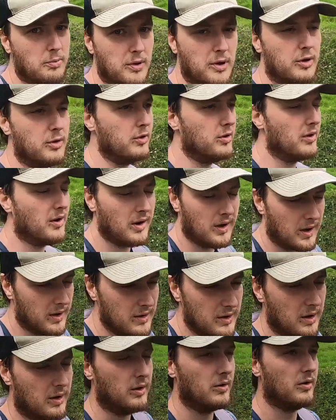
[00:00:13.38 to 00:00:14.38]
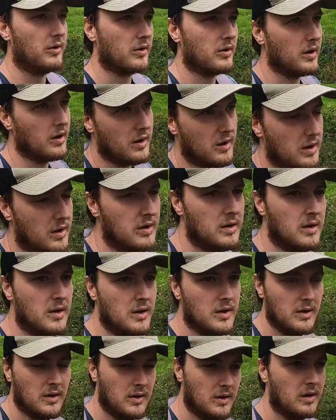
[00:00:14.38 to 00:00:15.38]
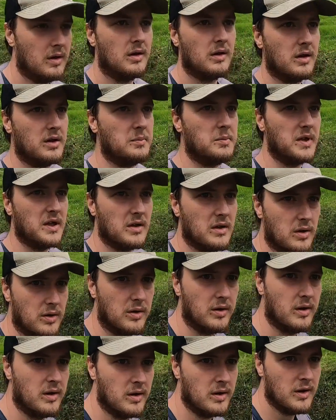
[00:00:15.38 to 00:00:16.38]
blue. I know, okay? Leave me alone.